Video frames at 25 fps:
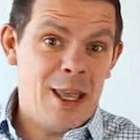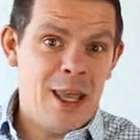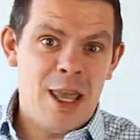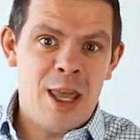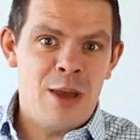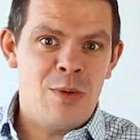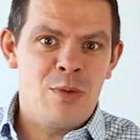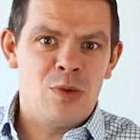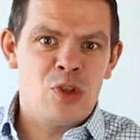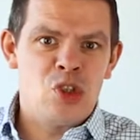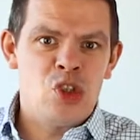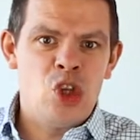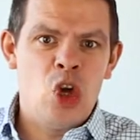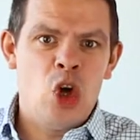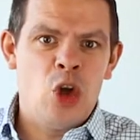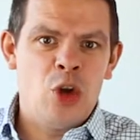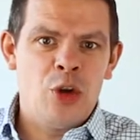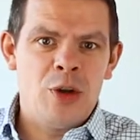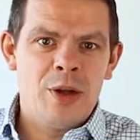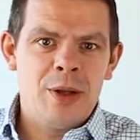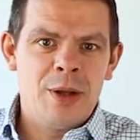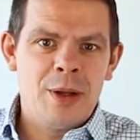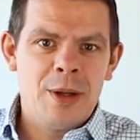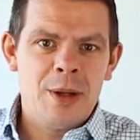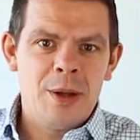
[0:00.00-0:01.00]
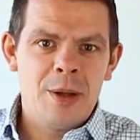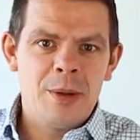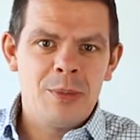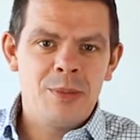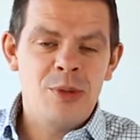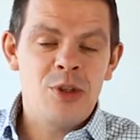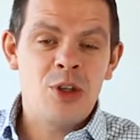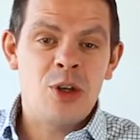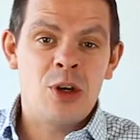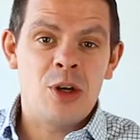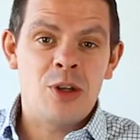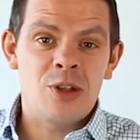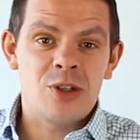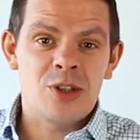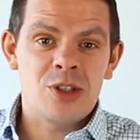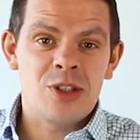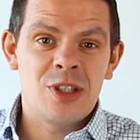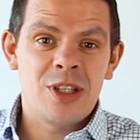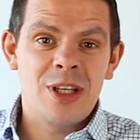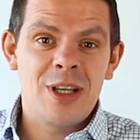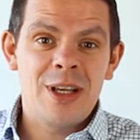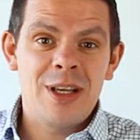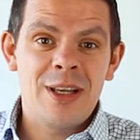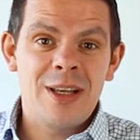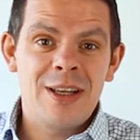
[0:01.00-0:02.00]
it was none, because
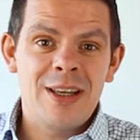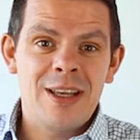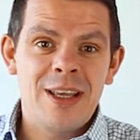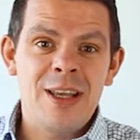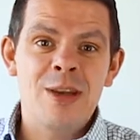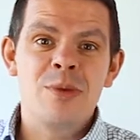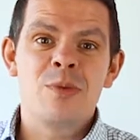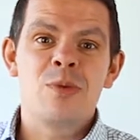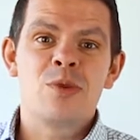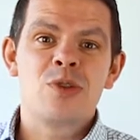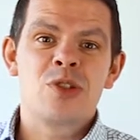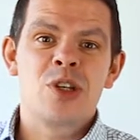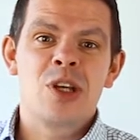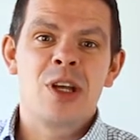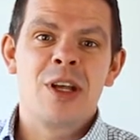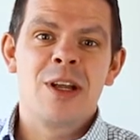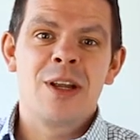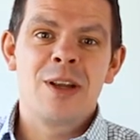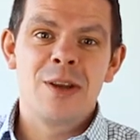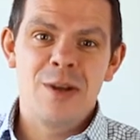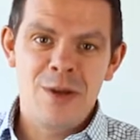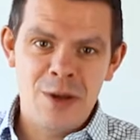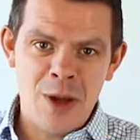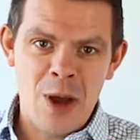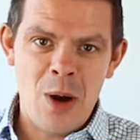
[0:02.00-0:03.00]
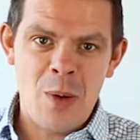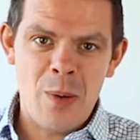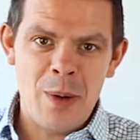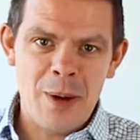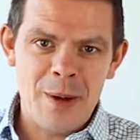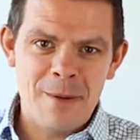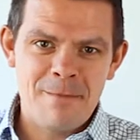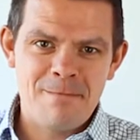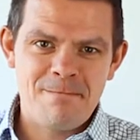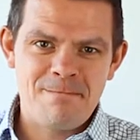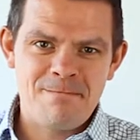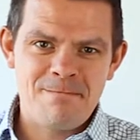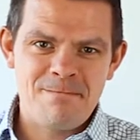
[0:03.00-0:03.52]
it was Noah.